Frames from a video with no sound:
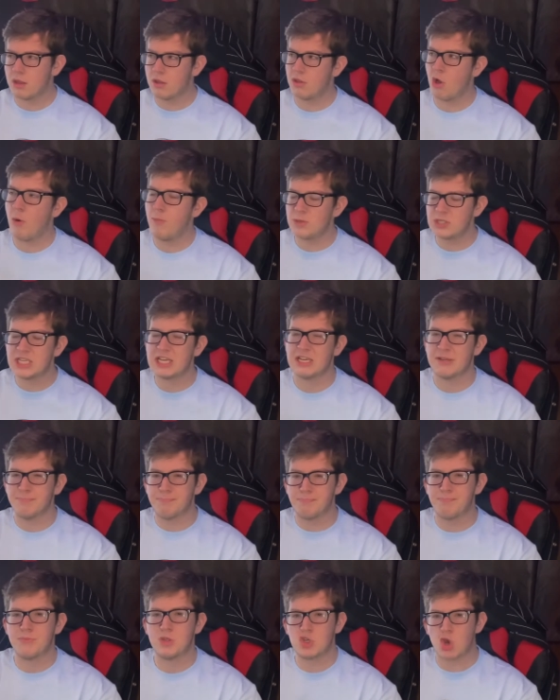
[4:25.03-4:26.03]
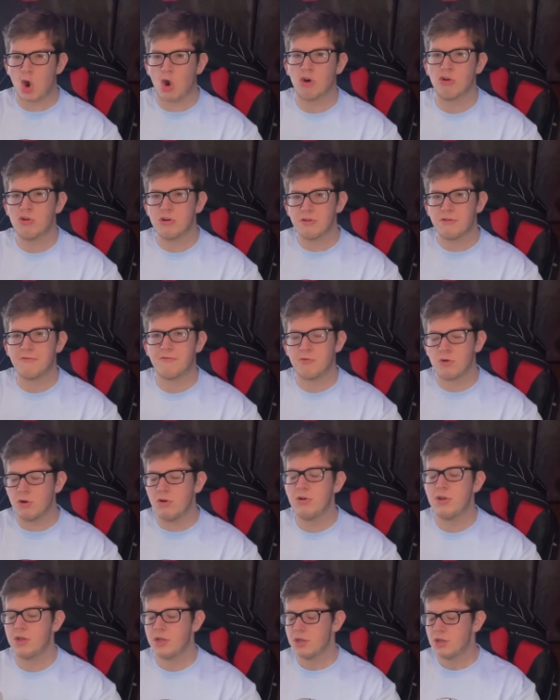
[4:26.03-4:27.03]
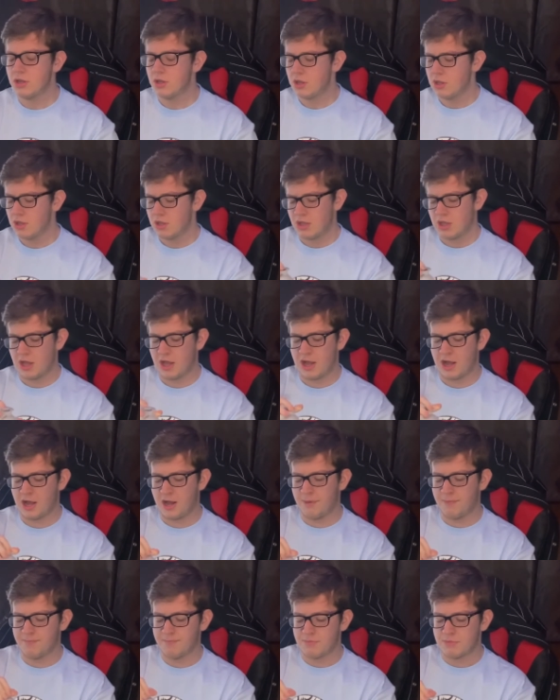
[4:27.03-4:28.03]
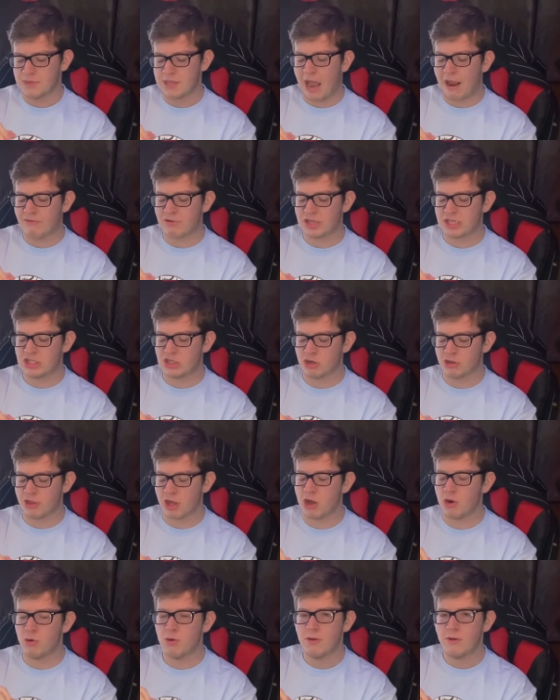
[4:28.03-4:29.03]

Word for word: almost like a tart fruit. Um, not really sure though.